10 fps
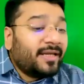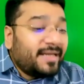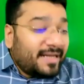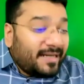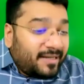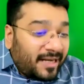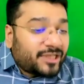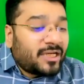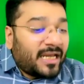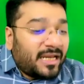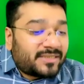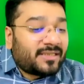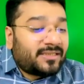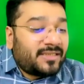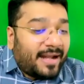International
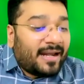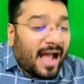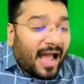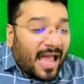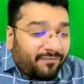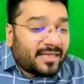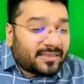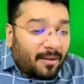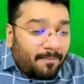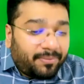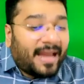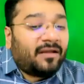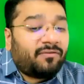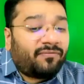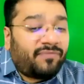investors demand IFRS
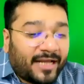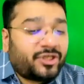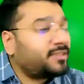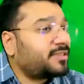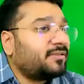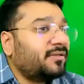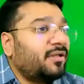compliant financials.